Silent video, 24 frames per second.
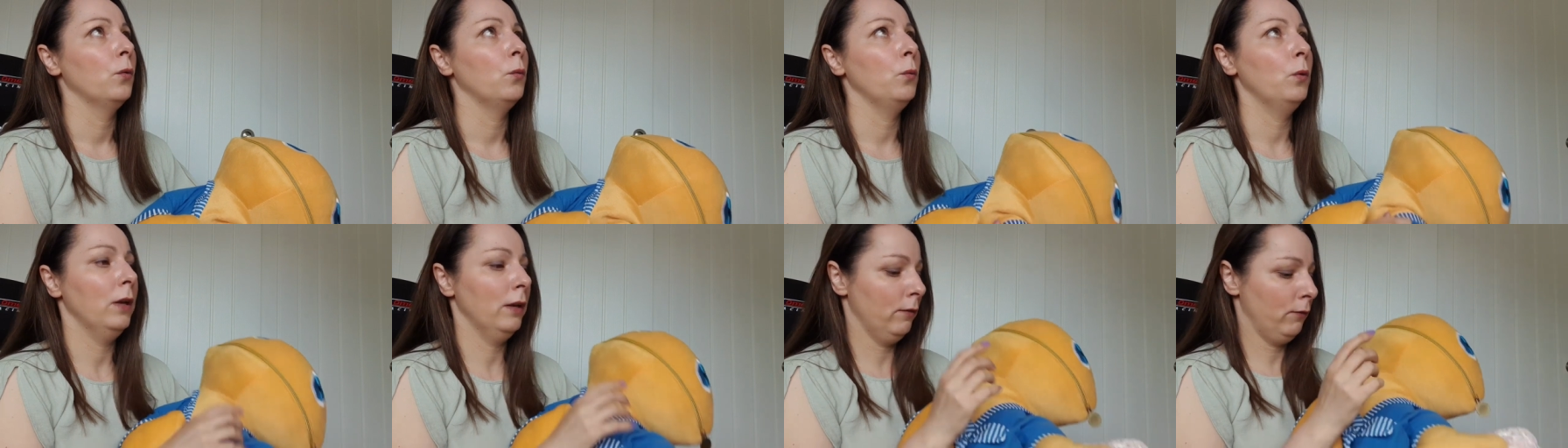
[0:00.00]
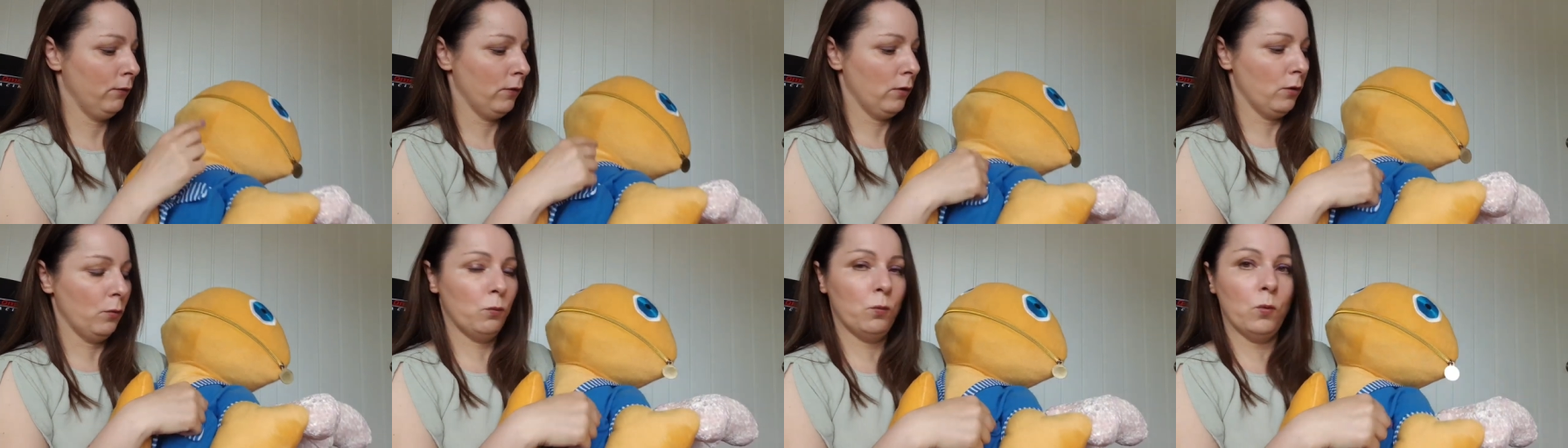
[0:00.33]

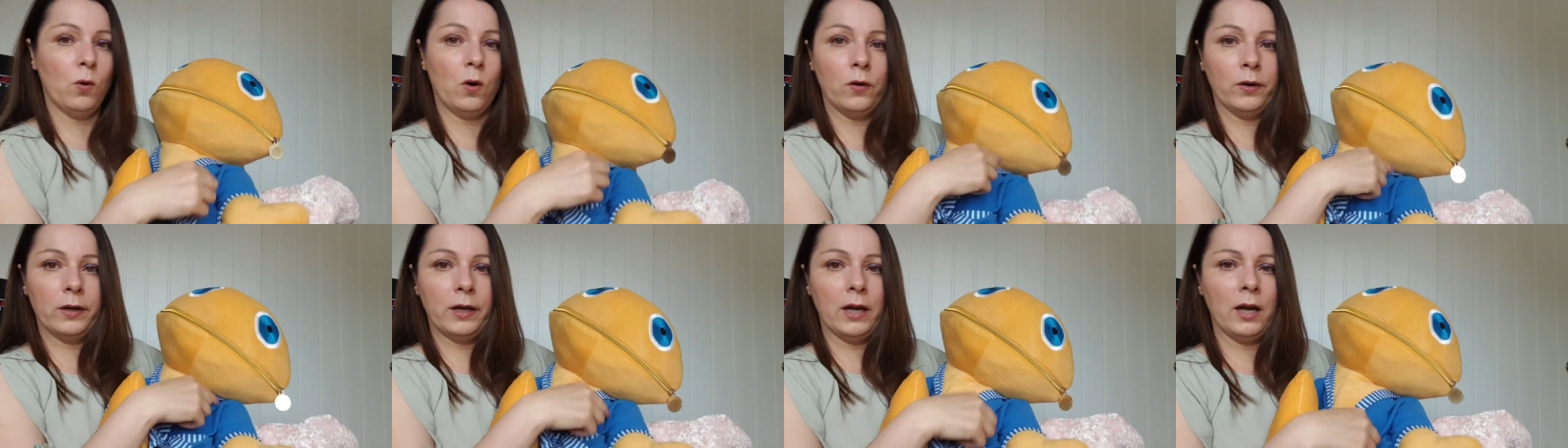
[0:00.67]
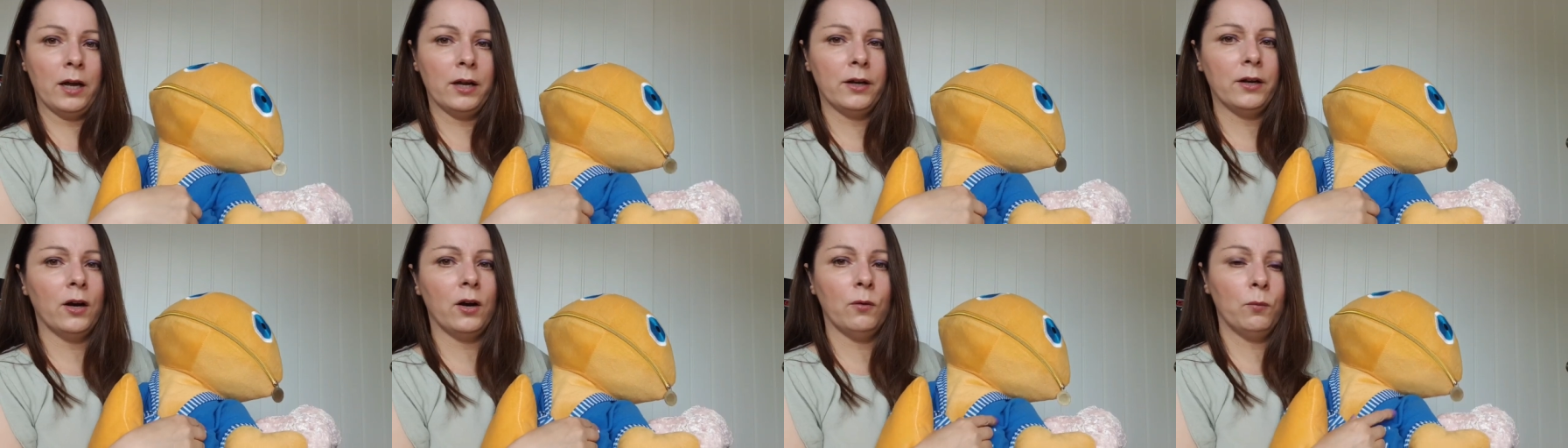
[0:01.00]
with a white,
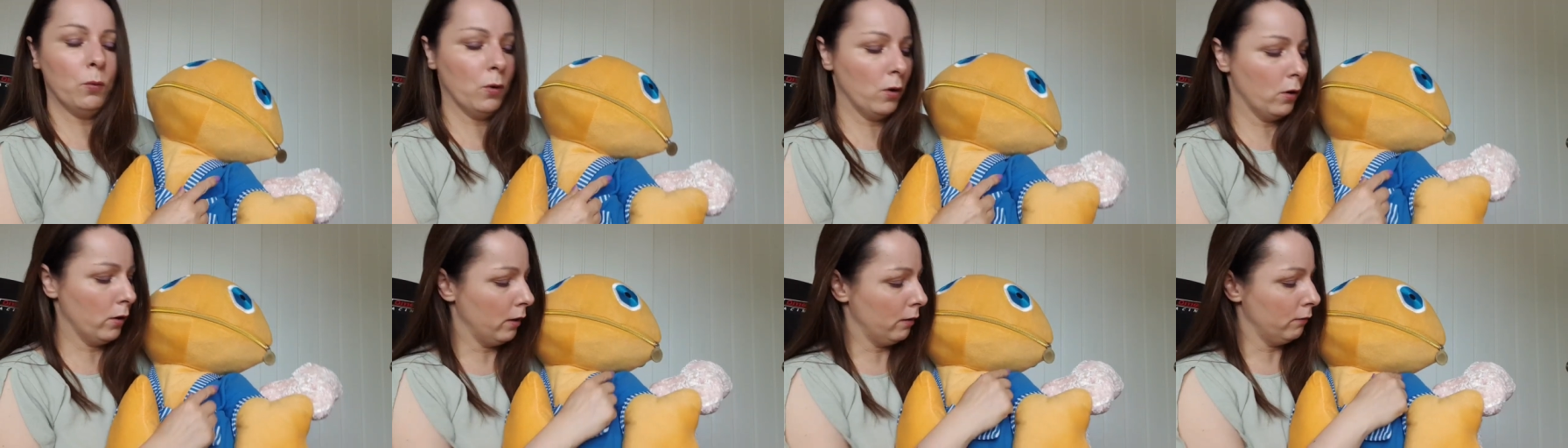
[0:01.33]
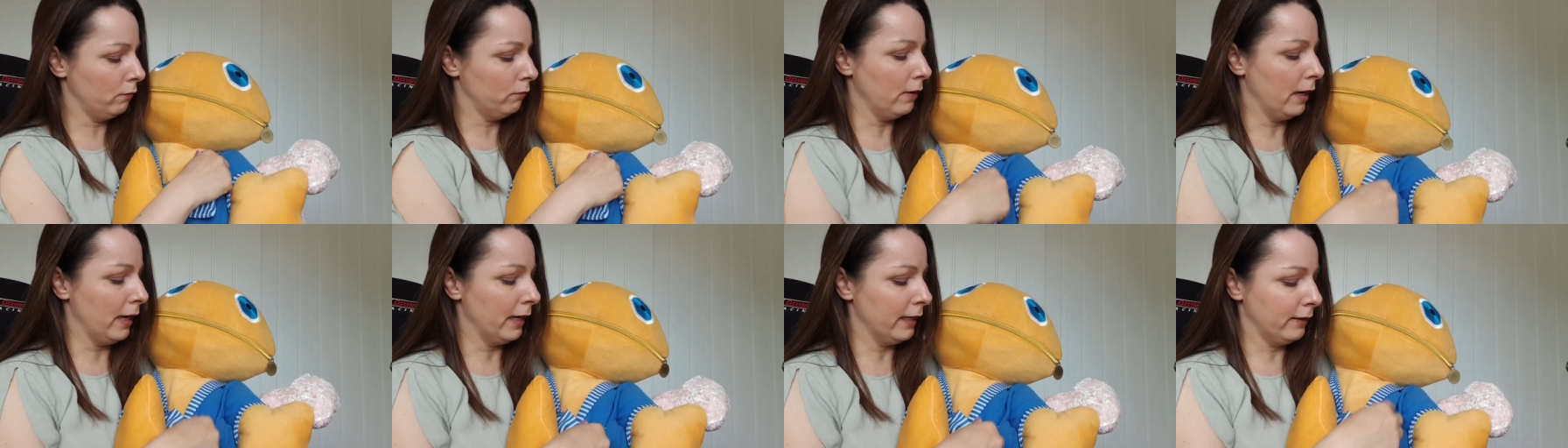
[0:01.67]
uh, not a white,
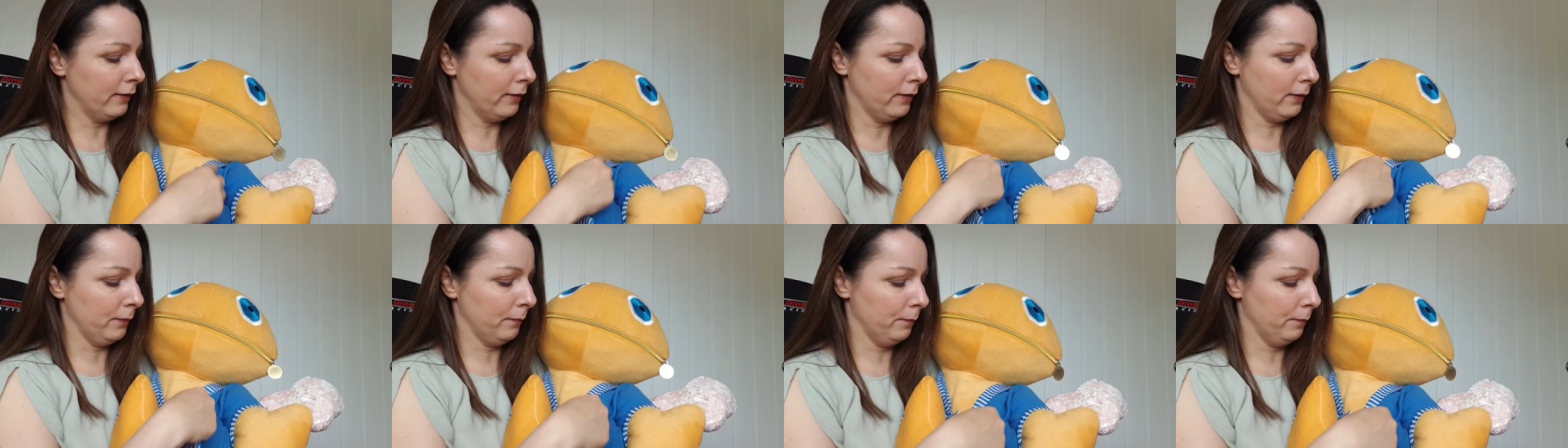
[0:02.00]
a red,